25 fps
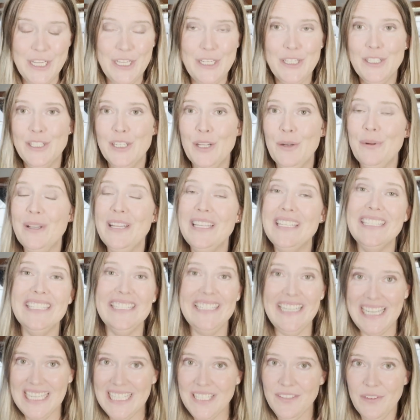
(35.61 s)
So in
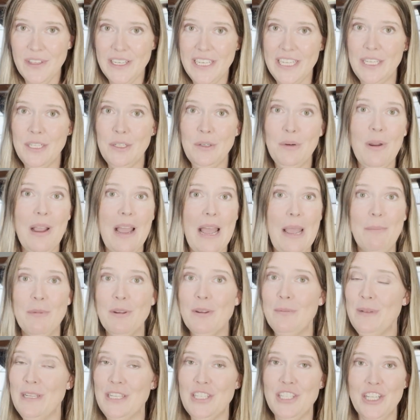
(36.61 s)
today's video, I'm going
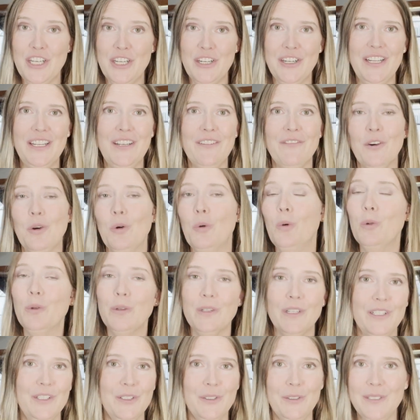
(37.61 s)
to be sharing for
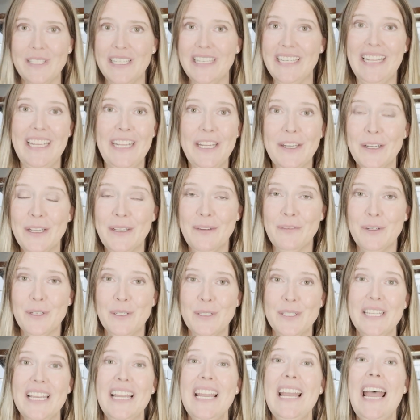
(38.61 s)
older adults and caregivers